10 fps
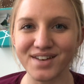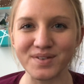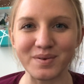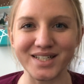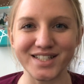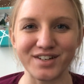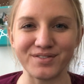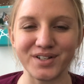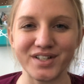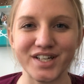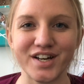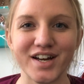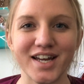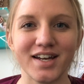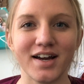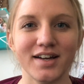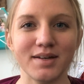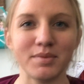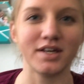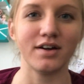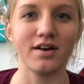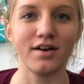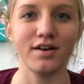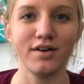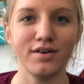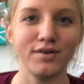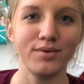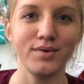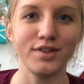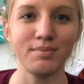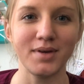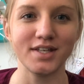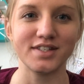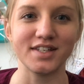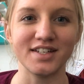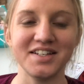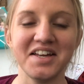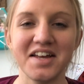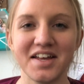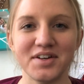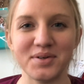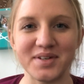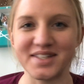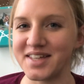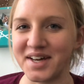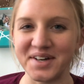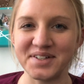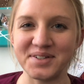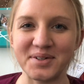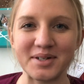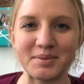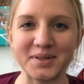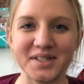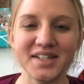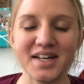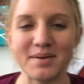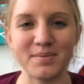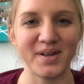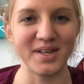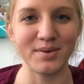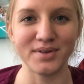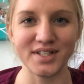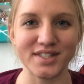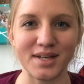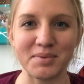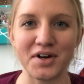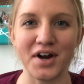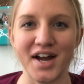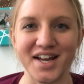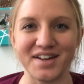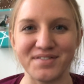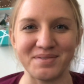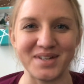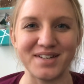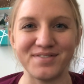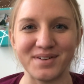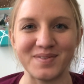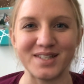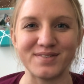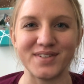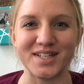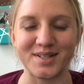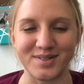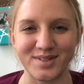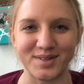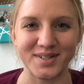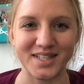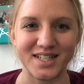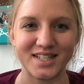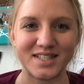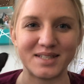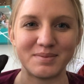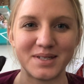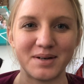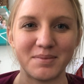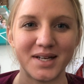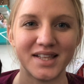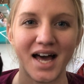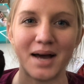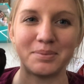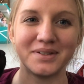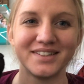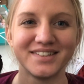everyone, it's Erin Floater here, and I am here with Mason, who is adorable, but he wouldn't stop crying for me to film this video, so he needed to be on my lap.